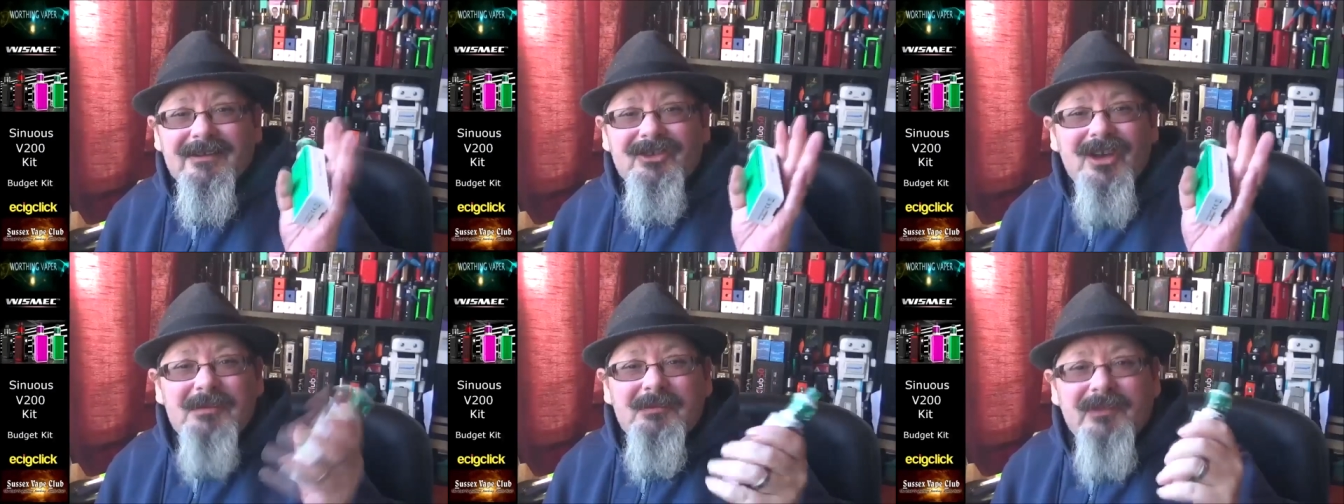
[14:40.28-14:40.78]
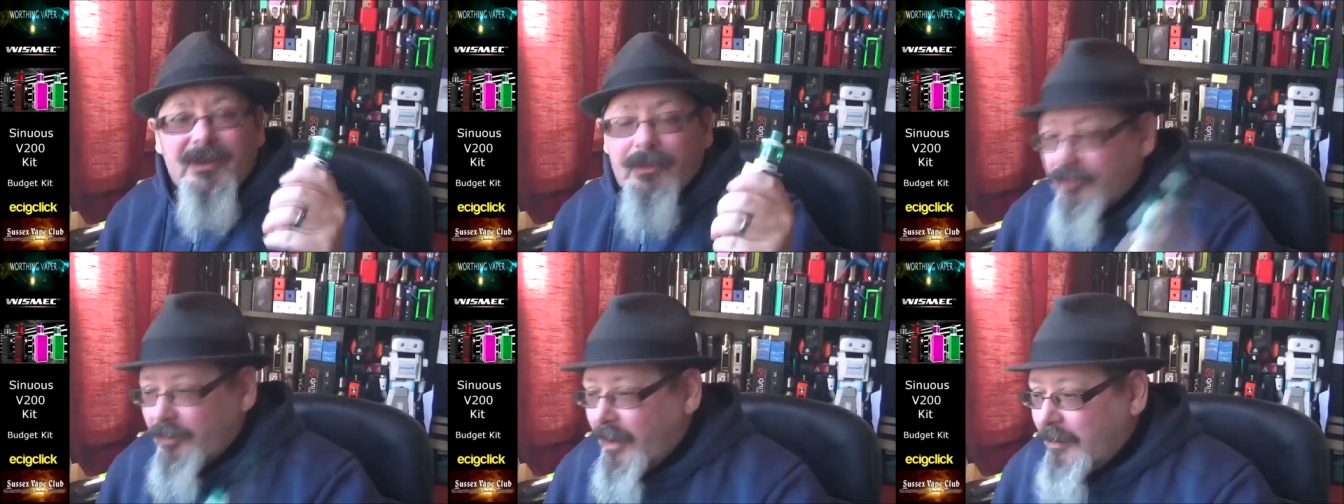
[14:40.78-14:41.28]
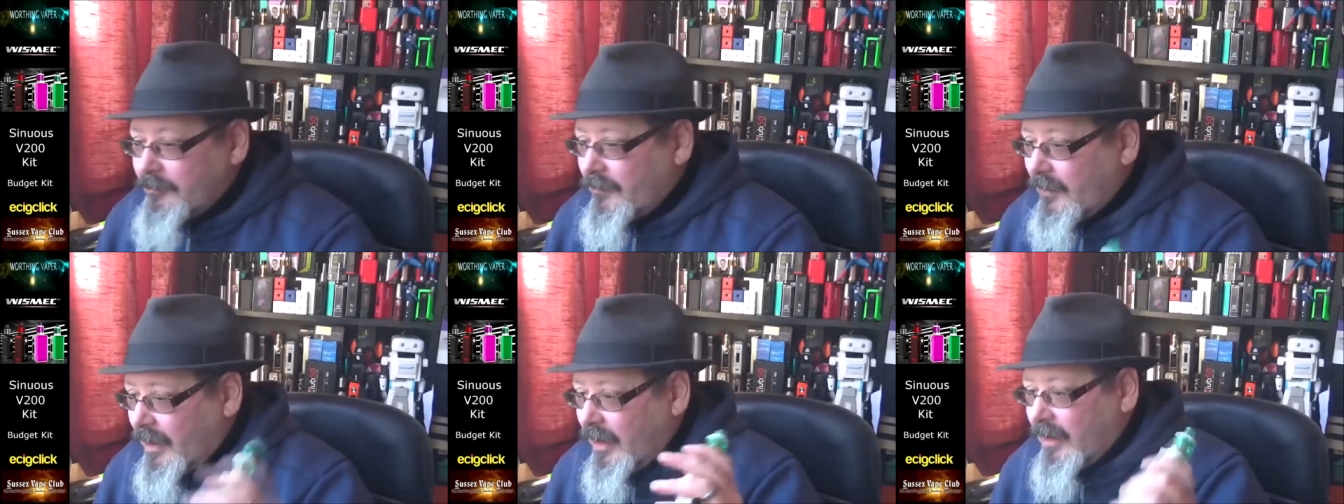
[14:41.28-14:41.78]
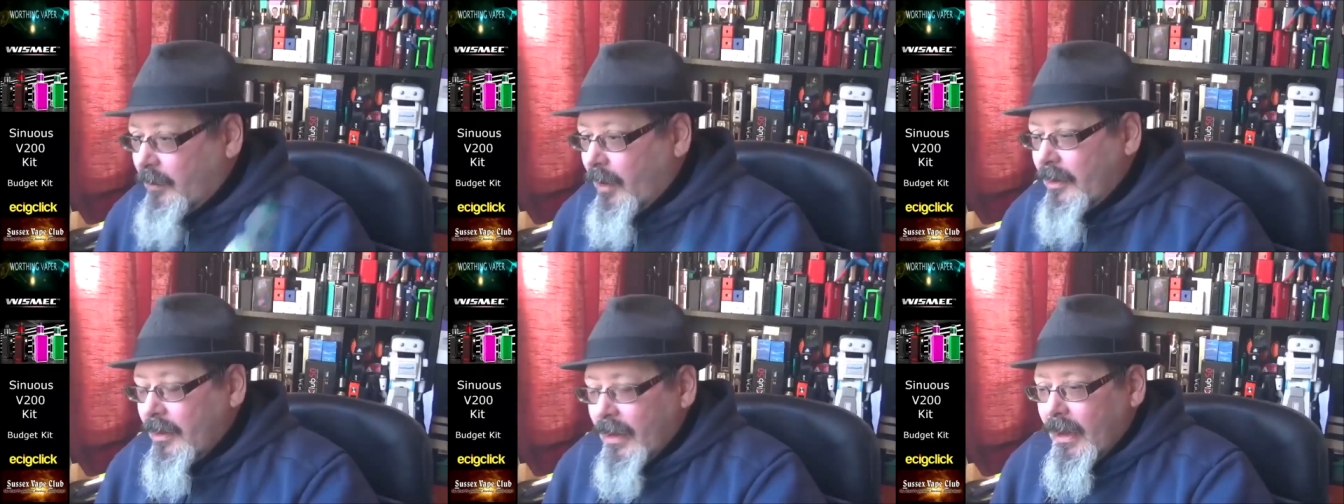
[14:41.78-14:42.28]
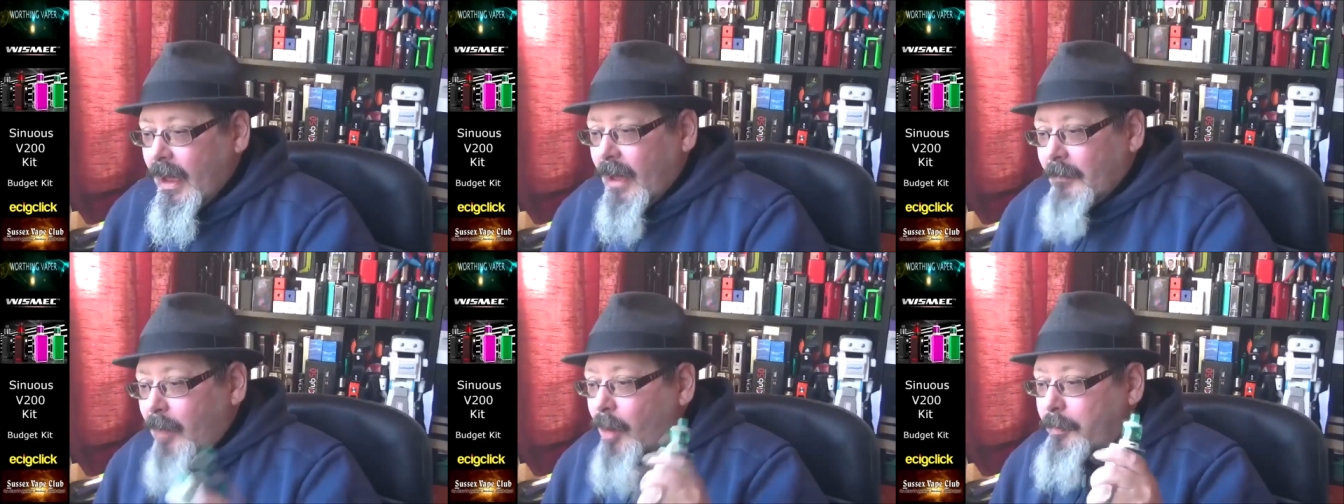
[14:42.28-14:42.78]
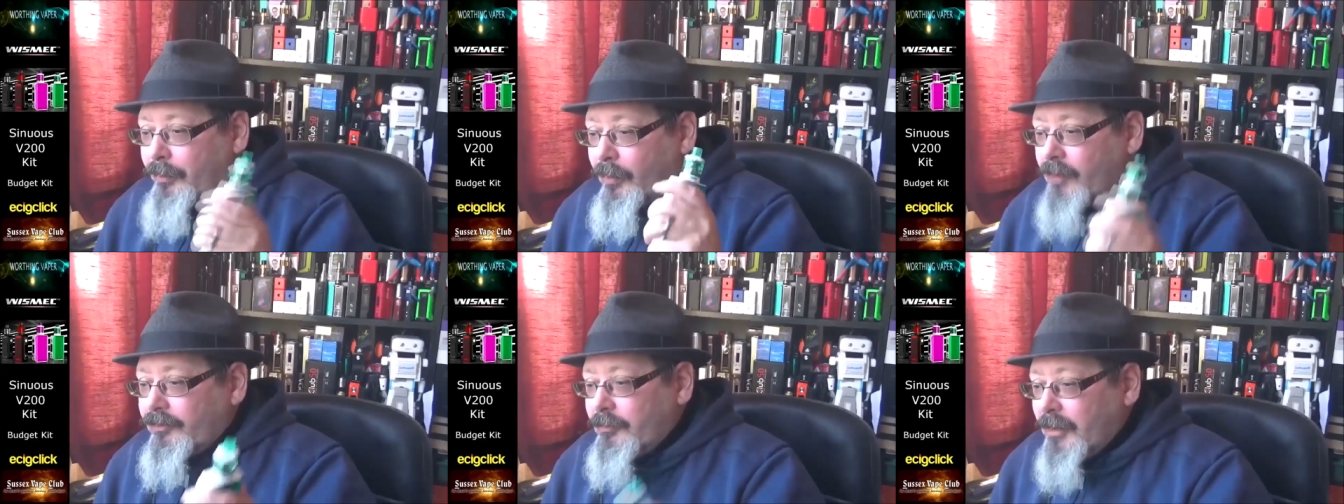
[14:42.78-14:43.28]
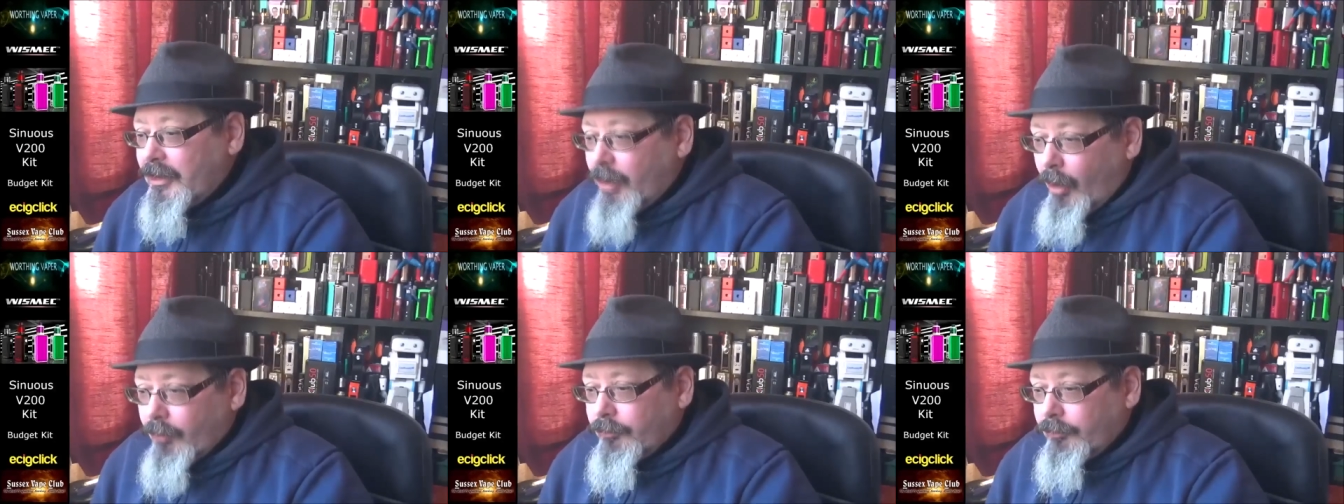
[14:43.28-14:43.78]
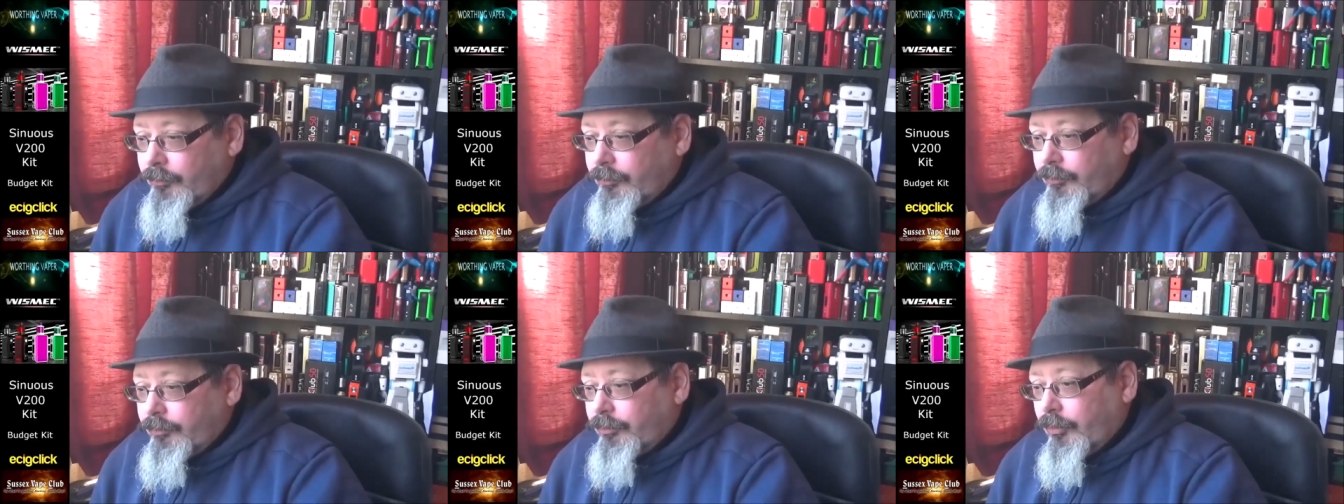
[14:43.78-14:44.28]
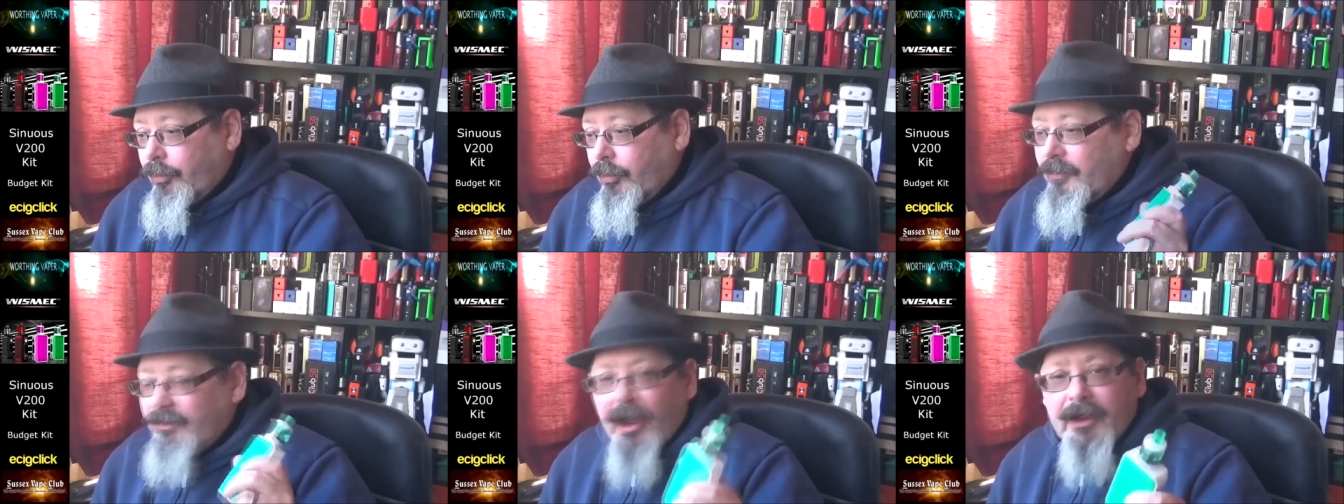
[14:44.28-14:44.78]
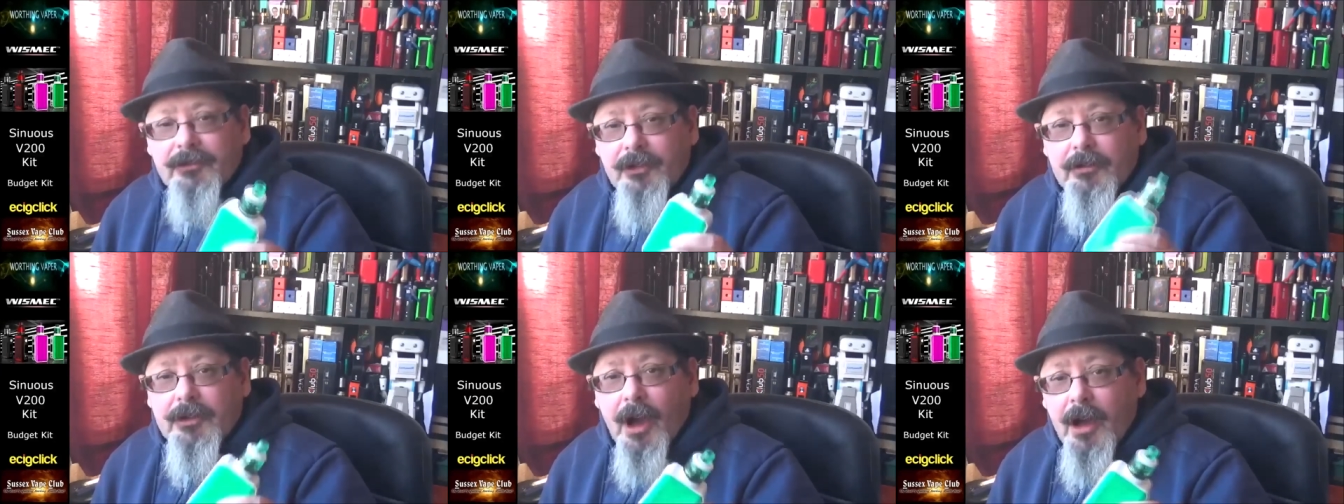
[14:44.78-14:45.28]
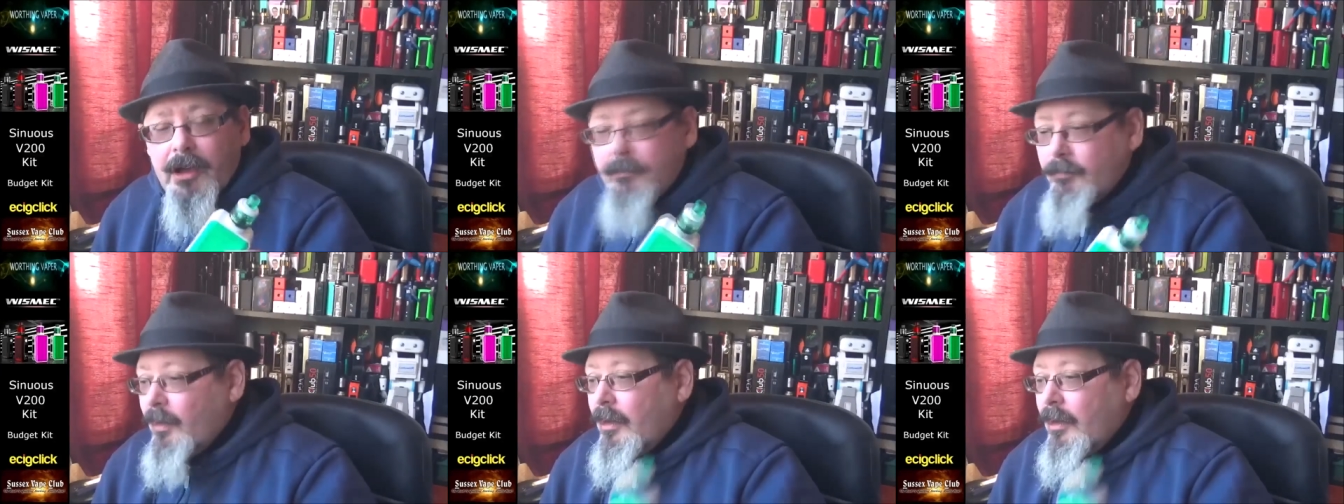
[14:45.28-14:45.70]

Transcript: cheap feel to it. Uh, anyway, my pros and my cons. The tank's okay.